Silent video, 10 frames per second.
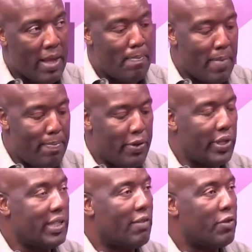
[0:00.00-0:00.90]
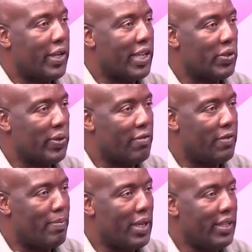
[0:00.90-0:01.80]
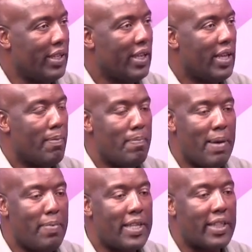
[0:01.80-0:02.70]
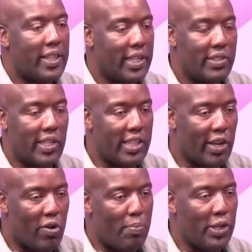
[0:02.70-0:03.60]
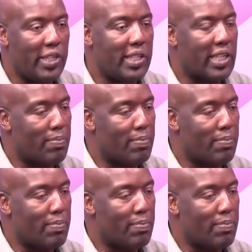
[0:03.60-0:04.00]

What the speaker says: Maybe you didn't have connection with the family. Maybe there are things in the community that